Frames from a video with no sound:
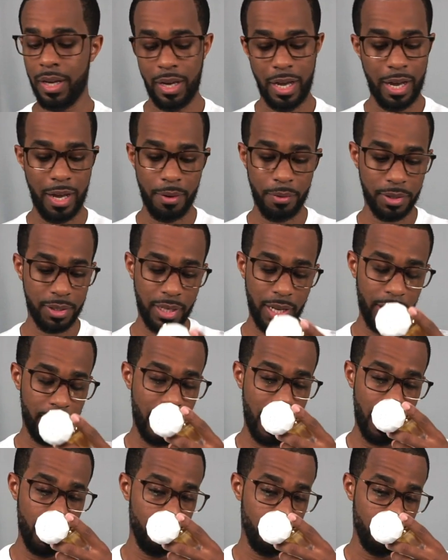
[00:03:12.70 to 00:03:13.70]
I was like,
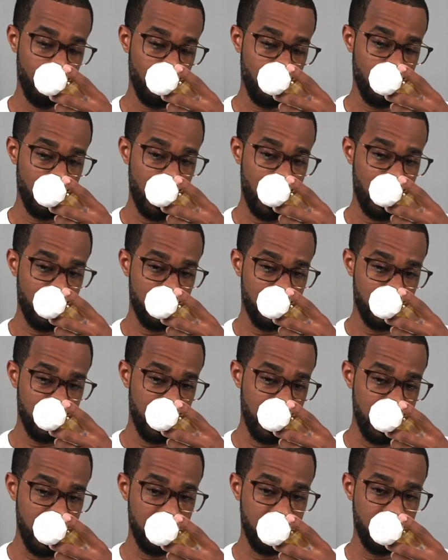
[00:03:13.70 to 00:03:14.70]
hey, that is an
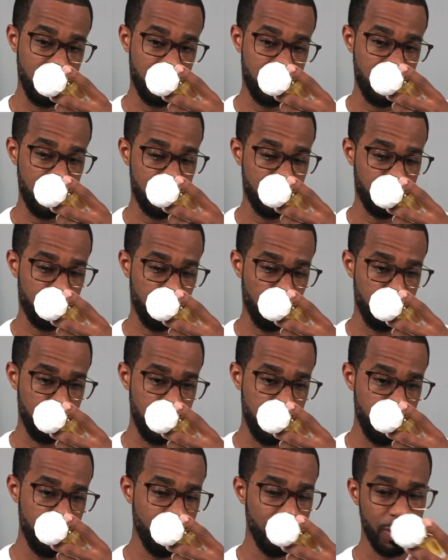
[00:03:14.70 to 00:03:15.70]
easy decision for
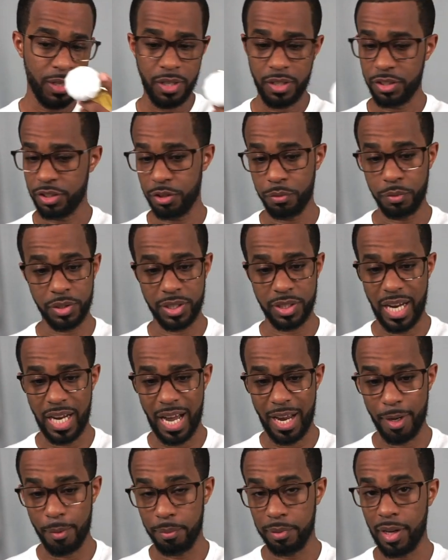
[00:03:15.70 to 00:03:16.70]
me because it was
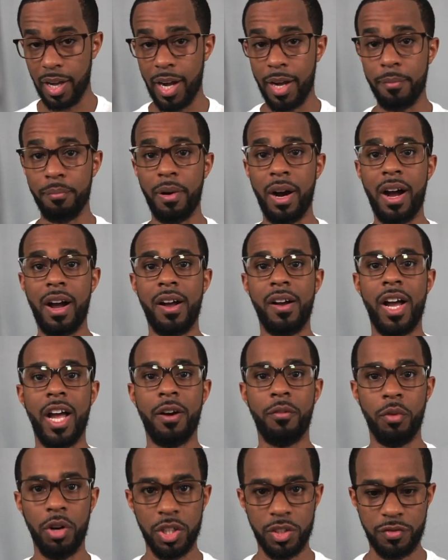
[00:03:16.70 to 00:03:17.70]
not a blind buy. I
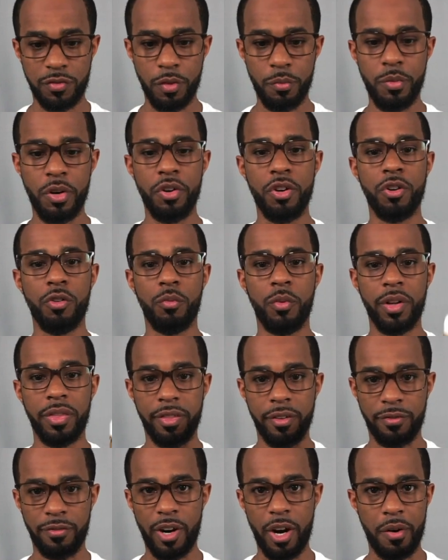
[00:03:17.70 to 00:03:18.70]
was familiar with the
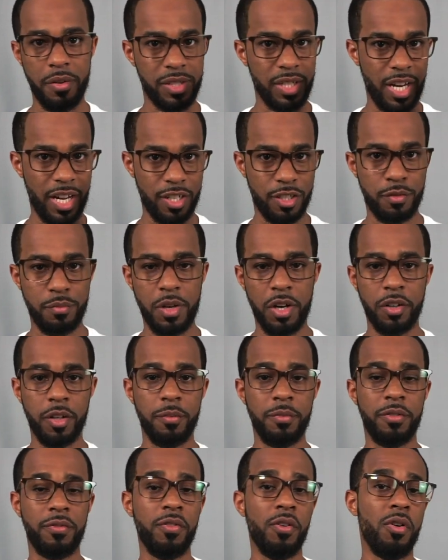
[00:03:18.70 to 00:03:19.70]
fragrance. I had smelled it
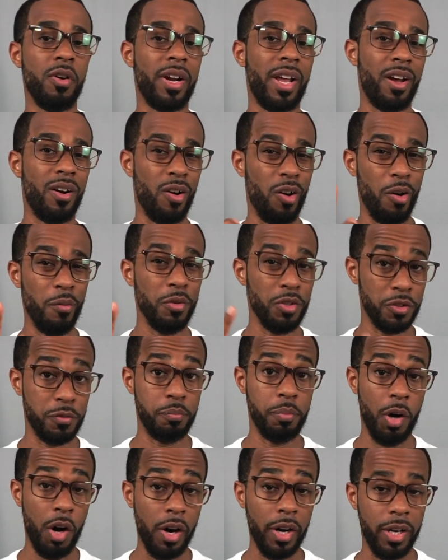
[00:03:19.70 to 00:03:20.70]
before and I almost
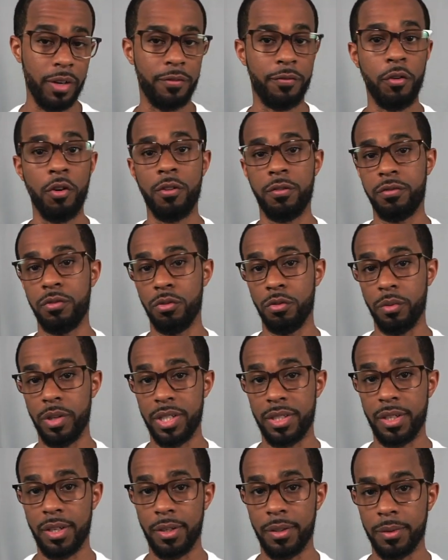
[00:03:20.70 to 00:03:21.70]
bought it for full
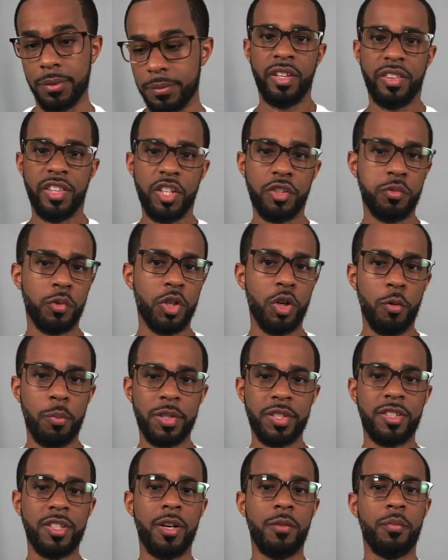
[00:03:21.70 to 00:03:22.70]
retail. This one
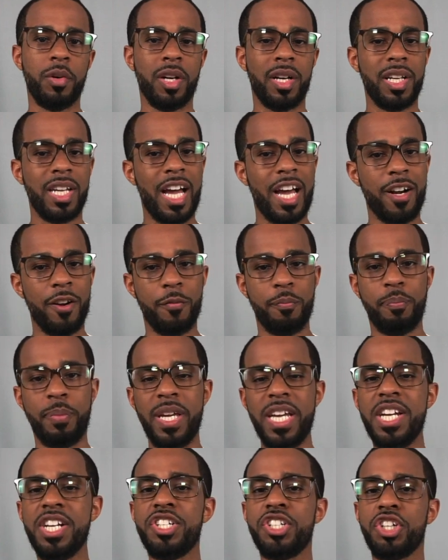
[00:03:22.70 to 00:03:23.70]
opens up with a lot of
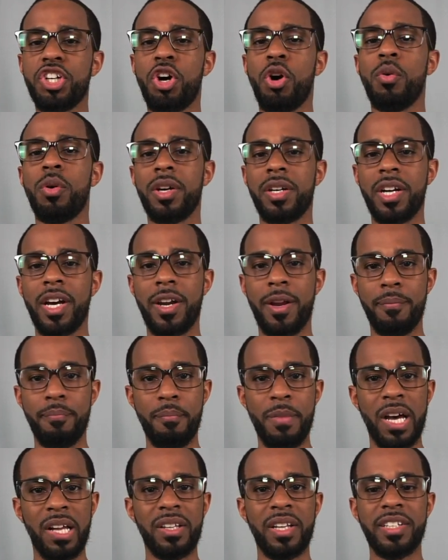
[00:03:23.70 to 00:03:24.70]
peach, coconut, and
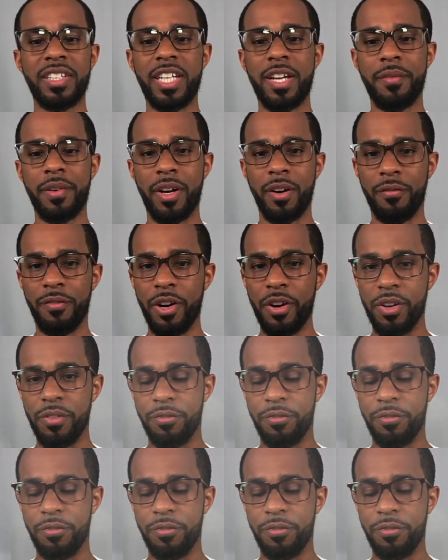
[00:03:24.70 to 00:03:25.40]
melon, giving it a very